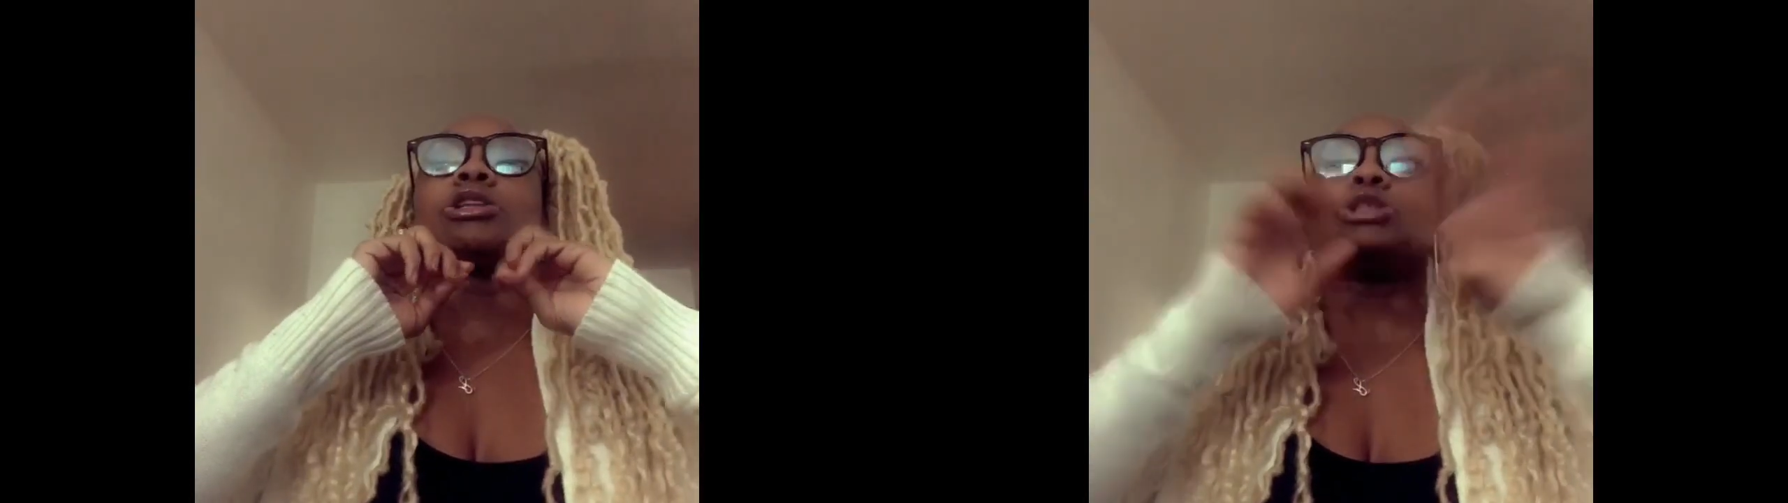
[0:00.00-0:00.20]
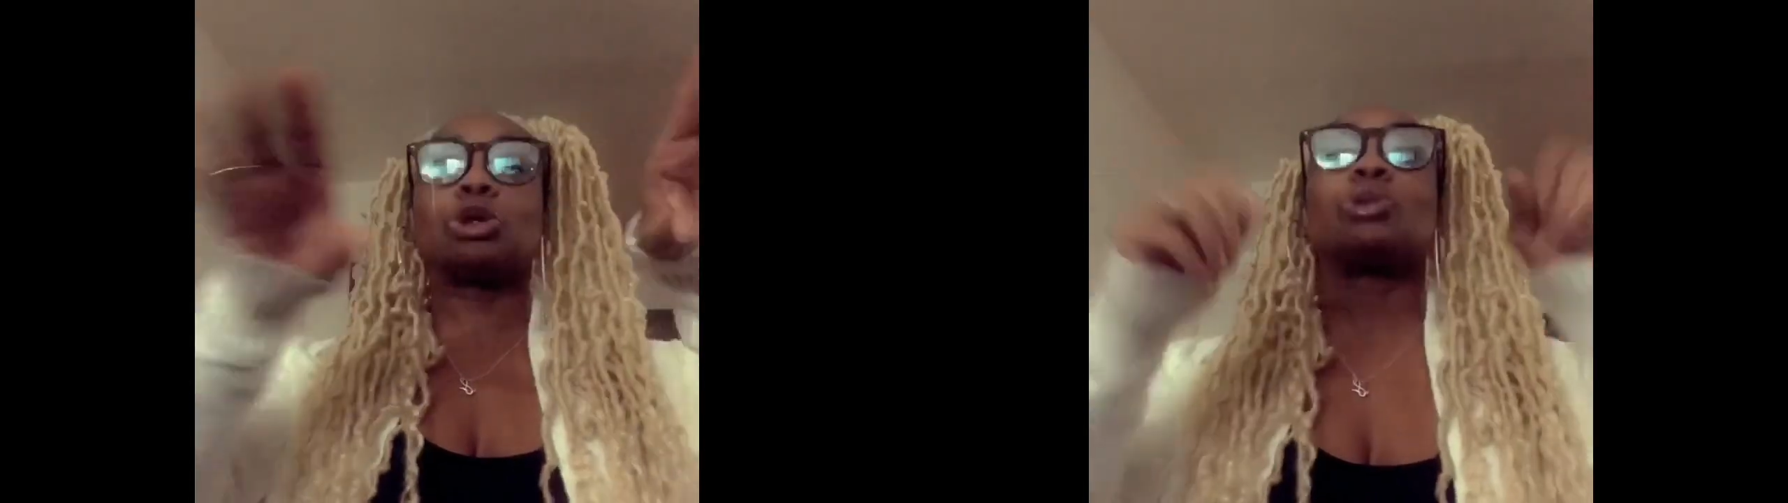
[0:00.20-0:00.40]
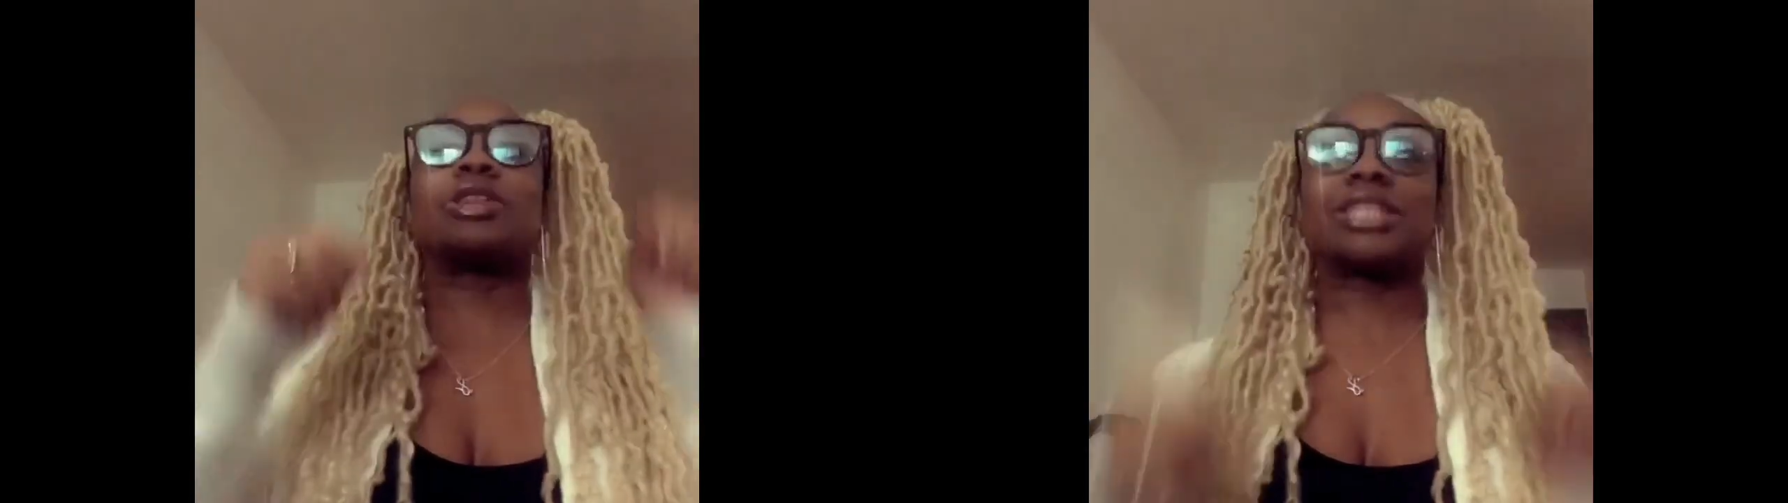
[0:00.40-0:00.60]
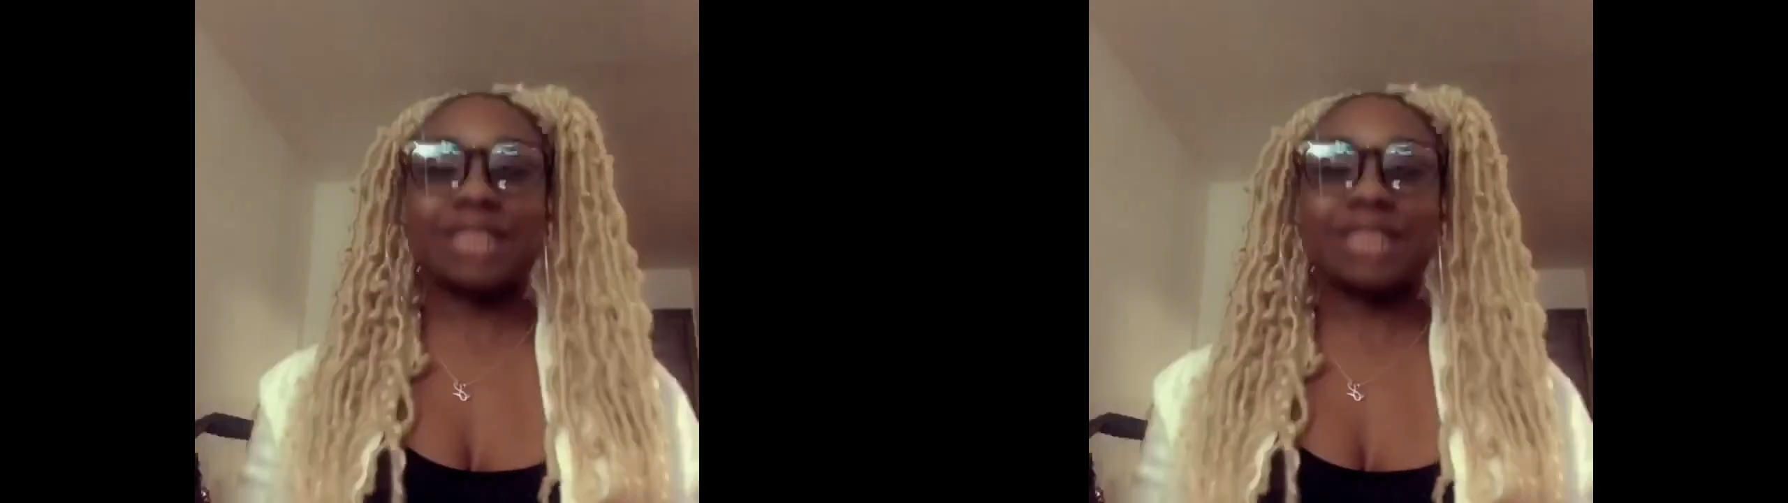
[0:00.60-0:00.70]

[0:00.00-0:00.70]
do the